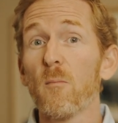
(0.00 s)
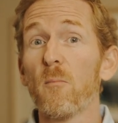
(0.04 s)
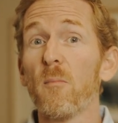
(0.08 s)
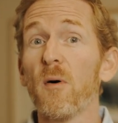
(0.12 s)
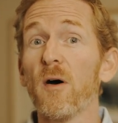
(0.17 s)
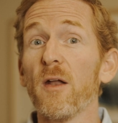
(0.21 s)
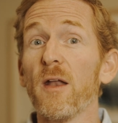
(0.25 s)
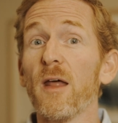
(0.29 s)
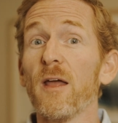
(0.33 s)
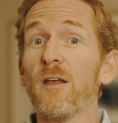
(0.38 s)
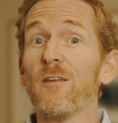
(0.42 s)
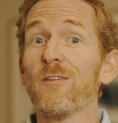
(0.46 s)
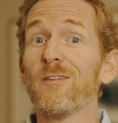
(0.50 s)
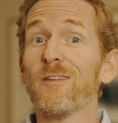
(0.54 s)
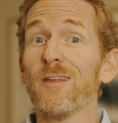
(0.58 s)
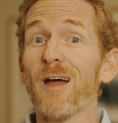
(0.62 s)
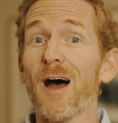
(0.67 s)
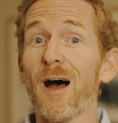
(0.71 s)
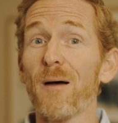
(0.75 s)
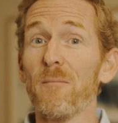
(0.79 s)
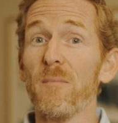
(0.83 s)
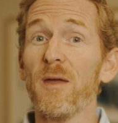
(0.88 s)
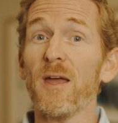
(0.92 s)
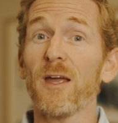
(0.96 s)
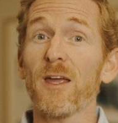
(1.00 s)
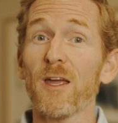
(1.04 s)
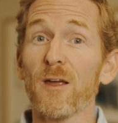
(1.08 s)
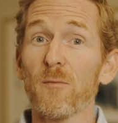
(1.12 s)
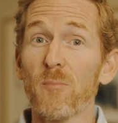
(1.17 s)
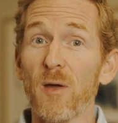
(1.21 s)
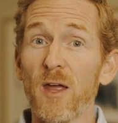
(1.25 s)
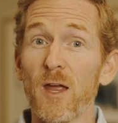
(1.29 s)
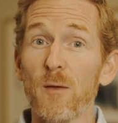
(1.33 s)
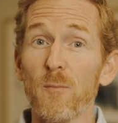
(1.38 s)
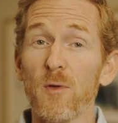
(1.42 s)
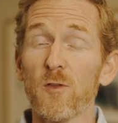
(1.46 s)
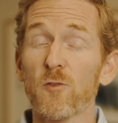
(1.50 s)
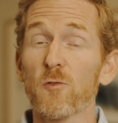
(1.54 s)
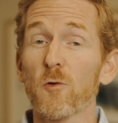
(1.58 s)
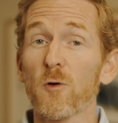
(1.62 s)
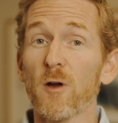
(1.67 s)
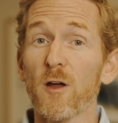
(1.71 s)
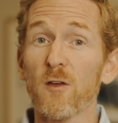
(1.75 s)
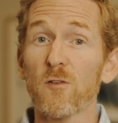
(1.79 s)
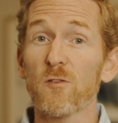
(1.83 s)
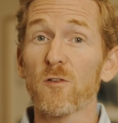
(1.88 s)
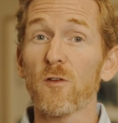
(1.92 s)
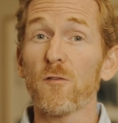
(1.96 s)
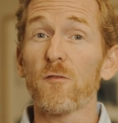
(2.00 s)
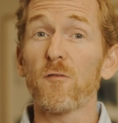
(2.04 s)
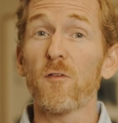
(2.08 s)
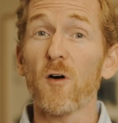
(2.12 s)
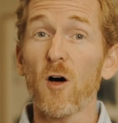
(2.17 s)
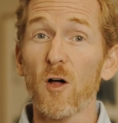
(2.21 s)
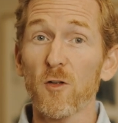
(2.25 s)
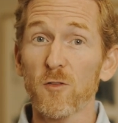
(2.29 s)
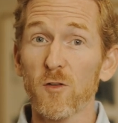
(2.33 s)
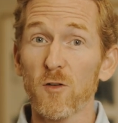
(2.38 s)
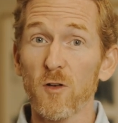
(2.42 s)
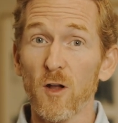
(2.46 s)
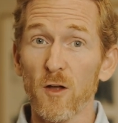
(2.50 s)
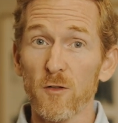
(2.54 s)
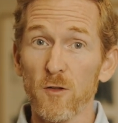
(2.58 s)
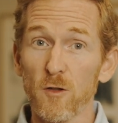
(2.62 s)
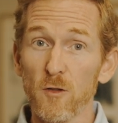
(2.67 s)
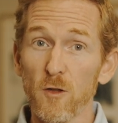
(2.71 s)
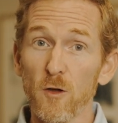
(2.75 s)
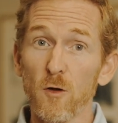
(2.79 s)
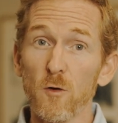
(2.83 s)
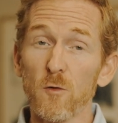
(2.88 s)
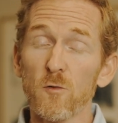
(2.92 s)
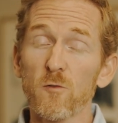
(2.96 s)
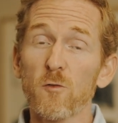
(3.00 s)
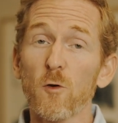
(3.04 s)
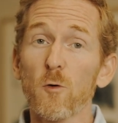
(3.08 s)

but is not making payments or has defaulted on the loan.